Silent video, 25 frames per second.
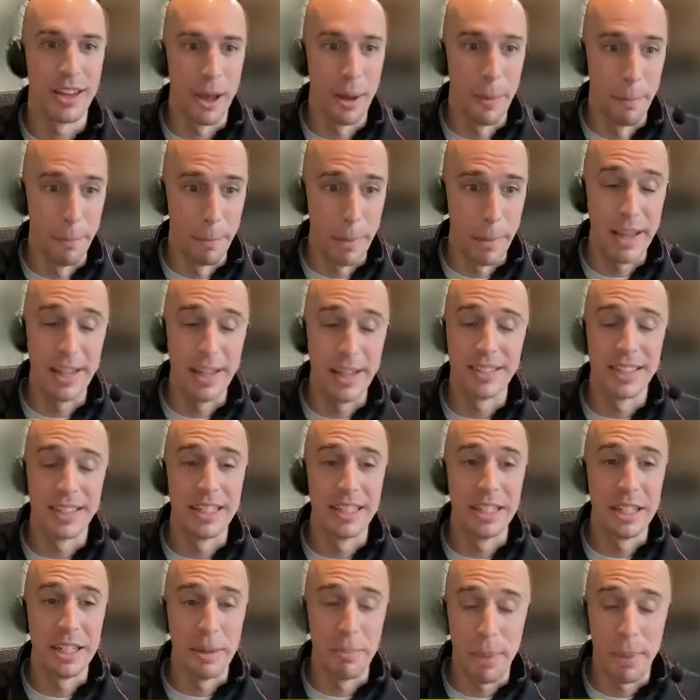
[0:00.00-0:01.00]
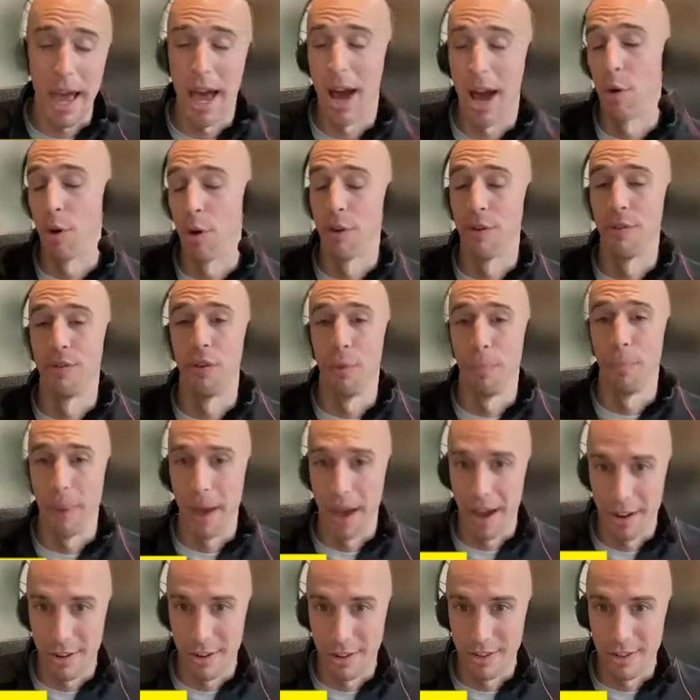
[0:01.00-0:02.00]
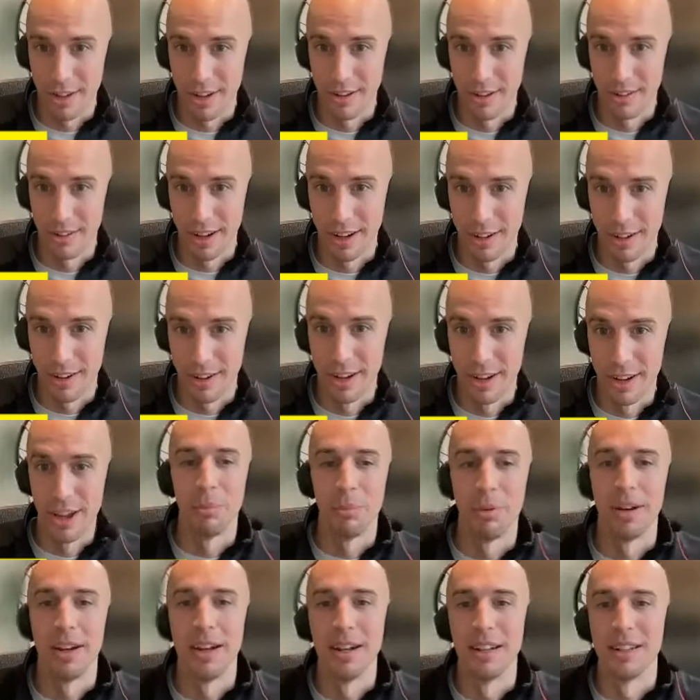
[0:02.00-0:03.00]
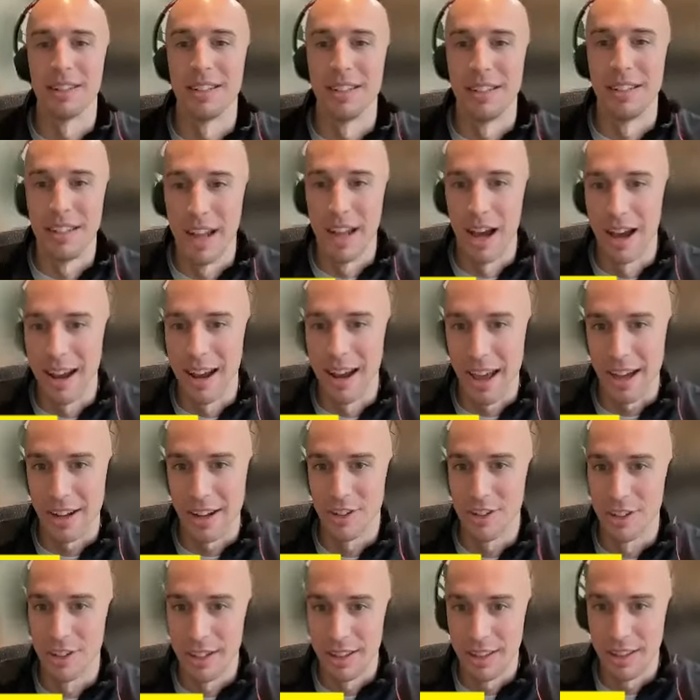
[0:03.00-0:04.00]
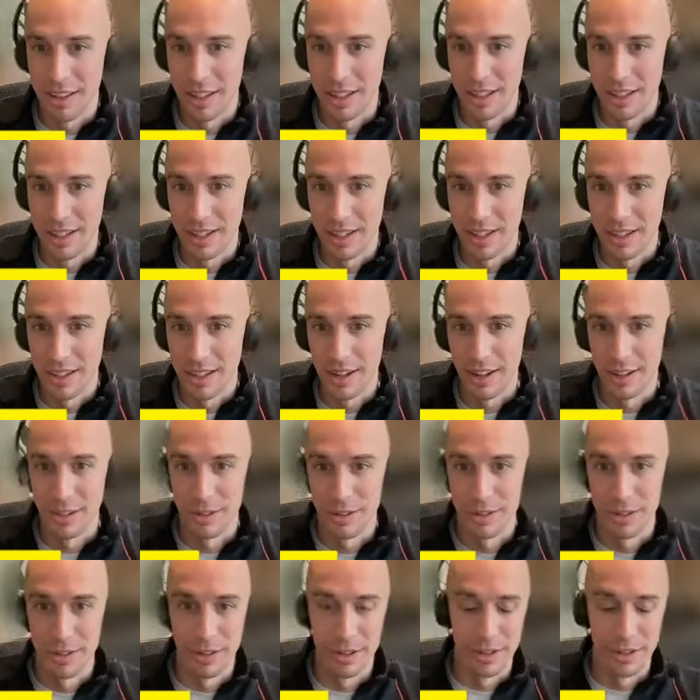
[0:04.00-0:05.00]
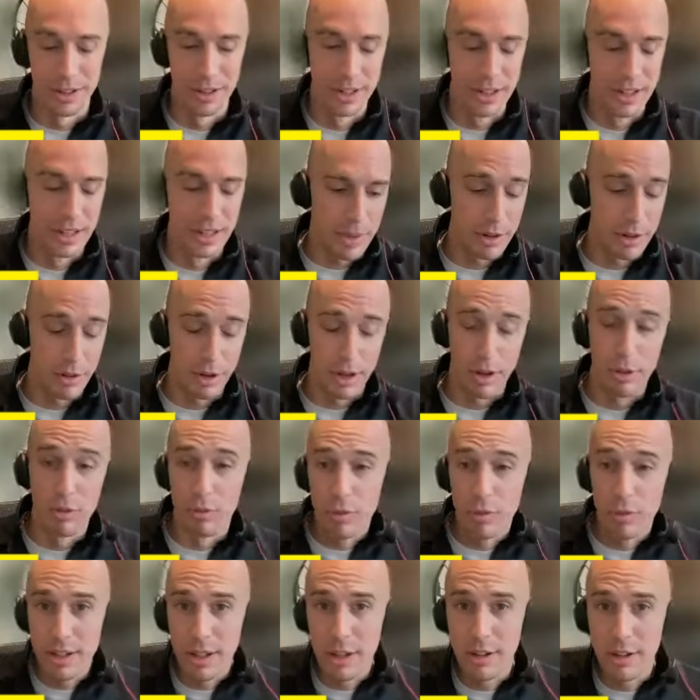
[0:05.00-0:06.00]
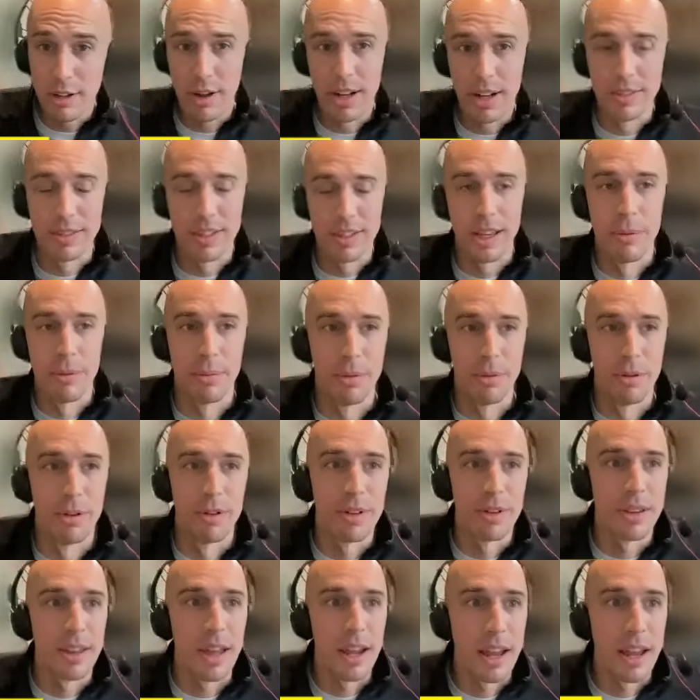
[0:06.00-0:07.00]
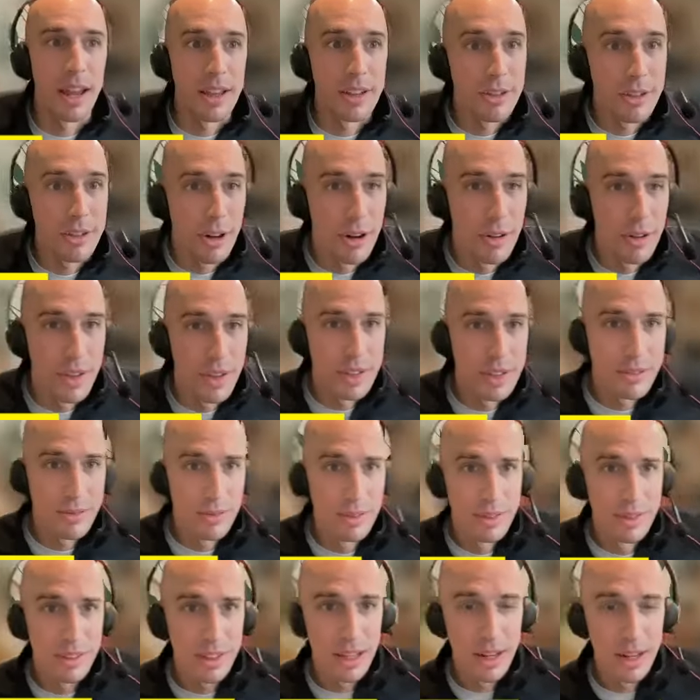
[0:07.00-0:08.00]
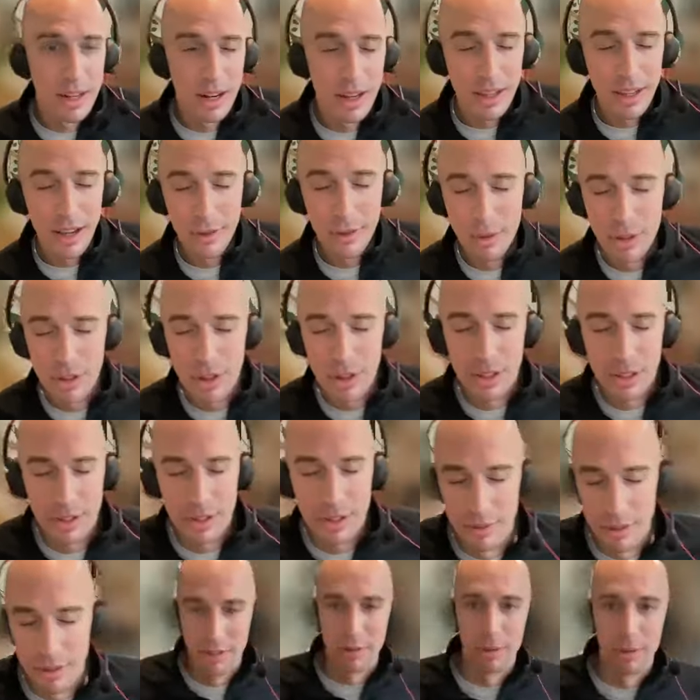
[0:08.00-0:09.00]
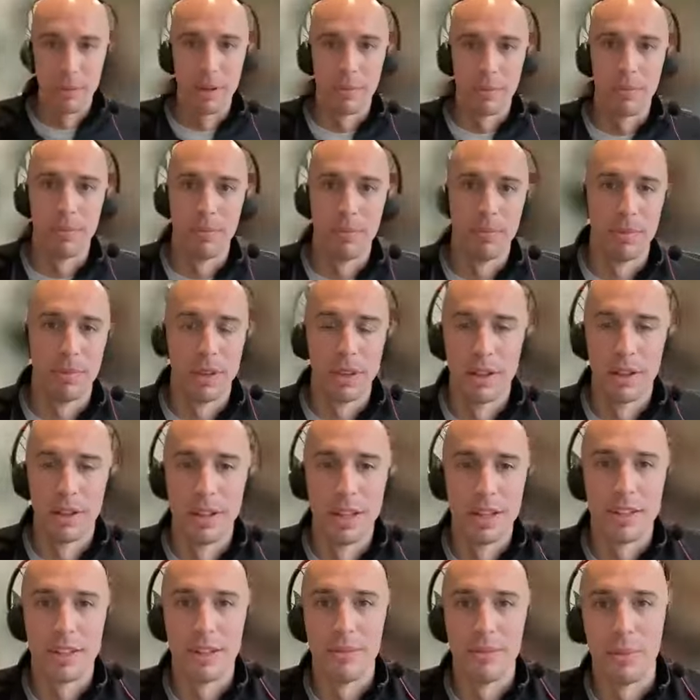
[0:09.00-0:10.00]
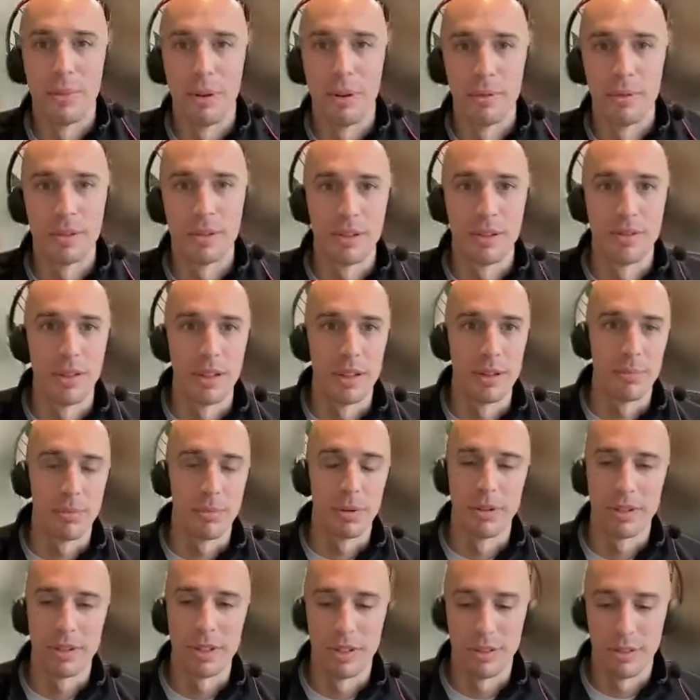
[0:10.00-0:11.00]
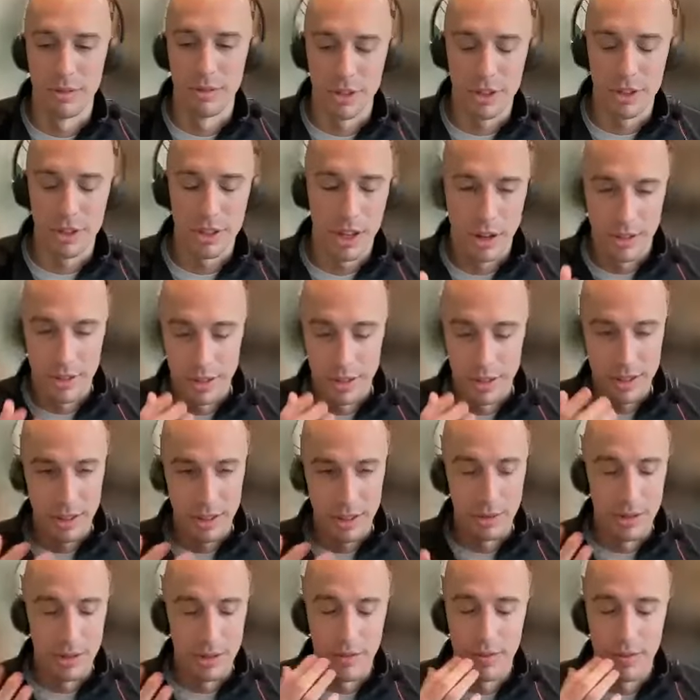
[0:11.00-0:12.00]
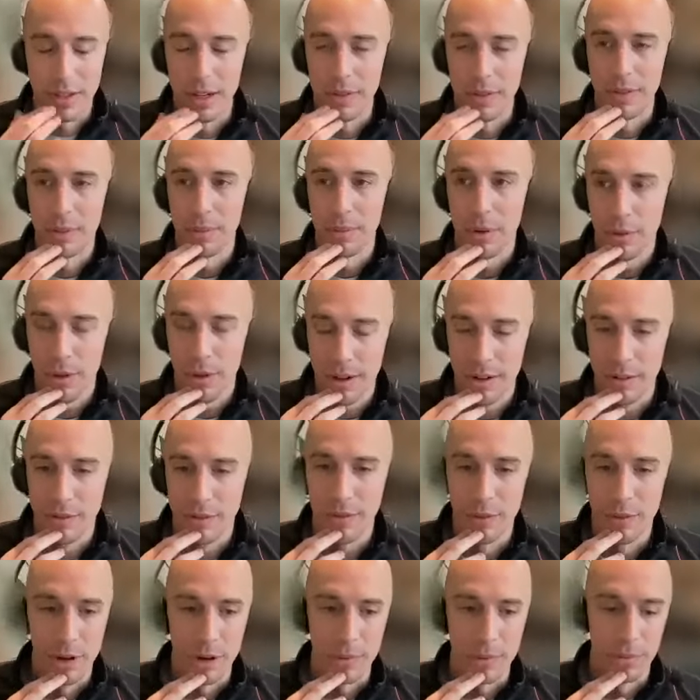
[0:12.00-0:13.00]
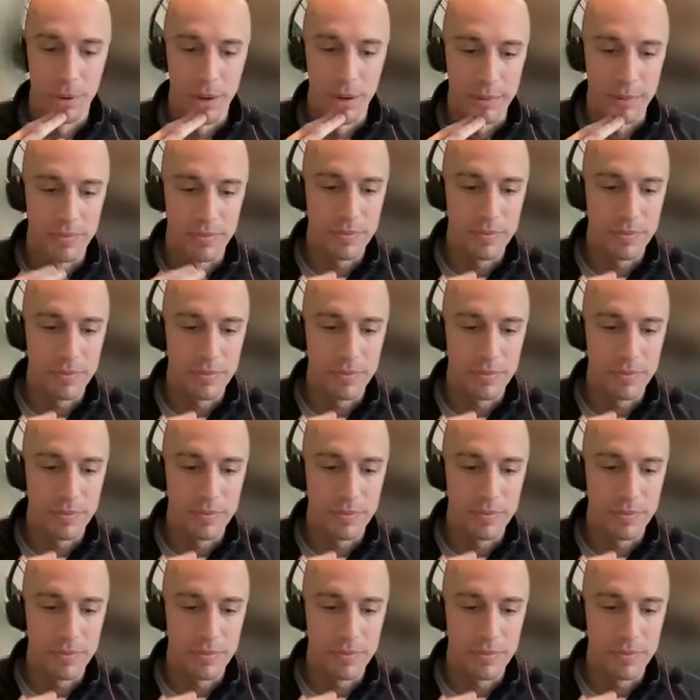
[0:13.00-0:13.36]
amazingly powerful pattern generator, but it is not actually thinking under the hood. And a really great example that I saw of this was, and I wish I could remember the LinkedIn post of the person who shared this because I would love to give them credit for it, but